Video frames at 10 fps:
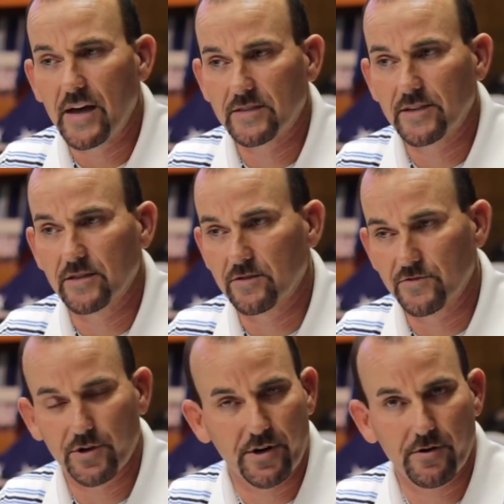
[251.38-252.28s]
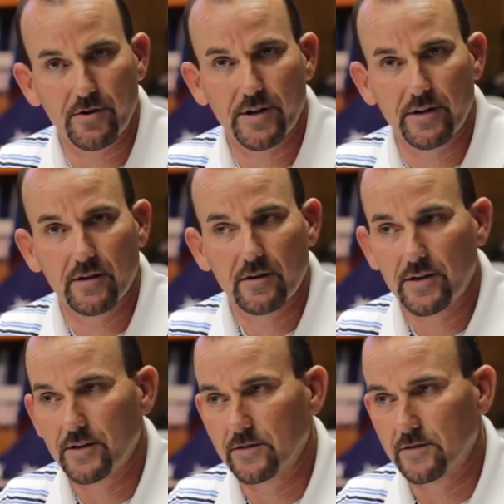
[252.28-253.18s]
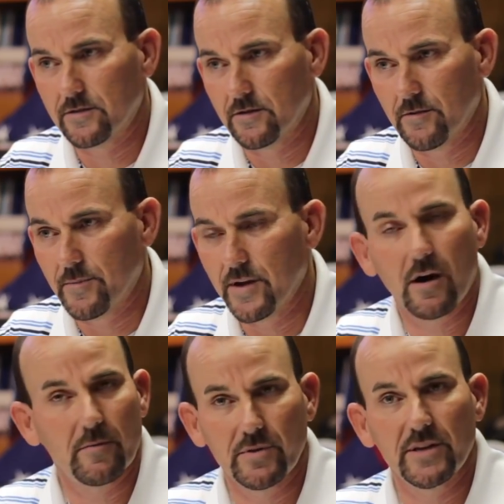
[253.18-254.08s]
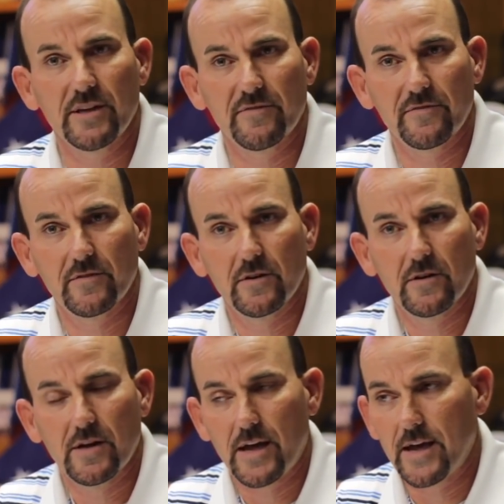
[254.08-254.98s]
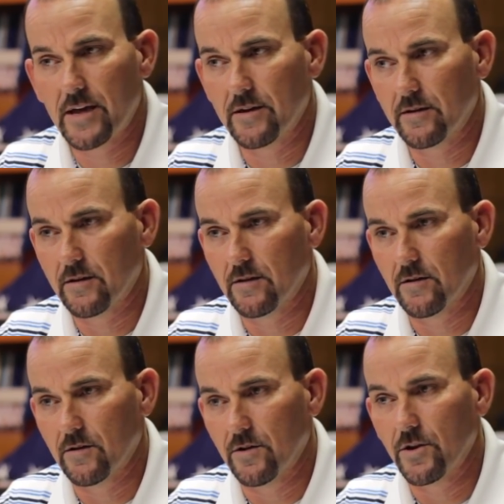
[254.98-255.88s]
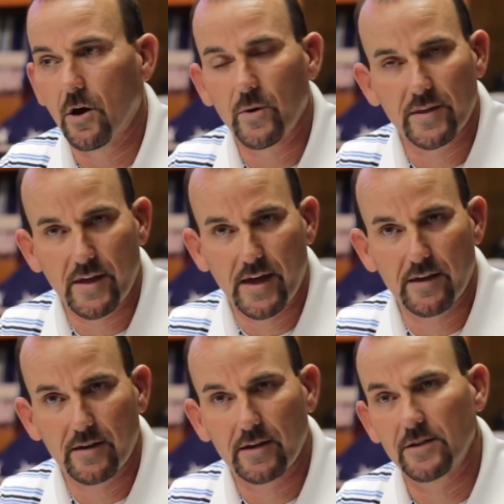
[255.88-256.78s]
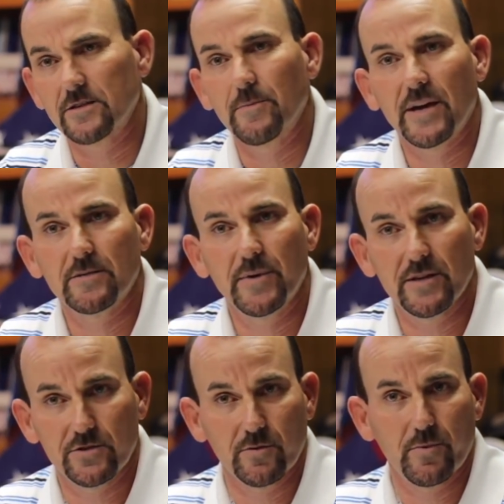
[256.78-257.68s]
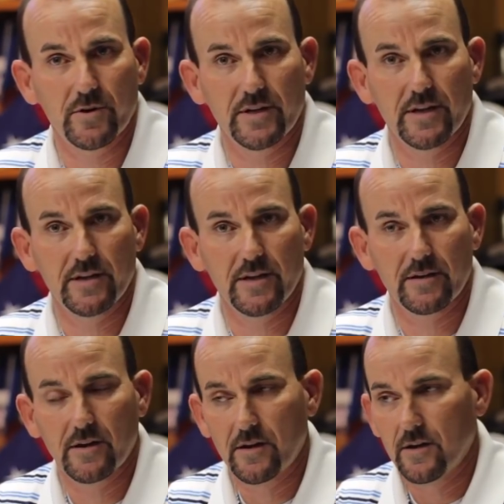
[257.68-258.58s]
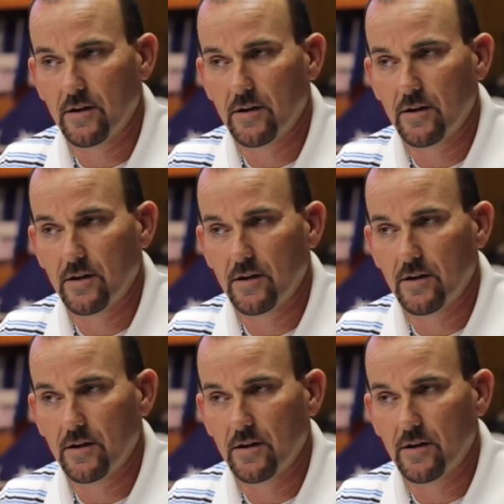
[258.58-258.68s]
That sense of security is beyond belief. And knowing that, it just makes me a superintendent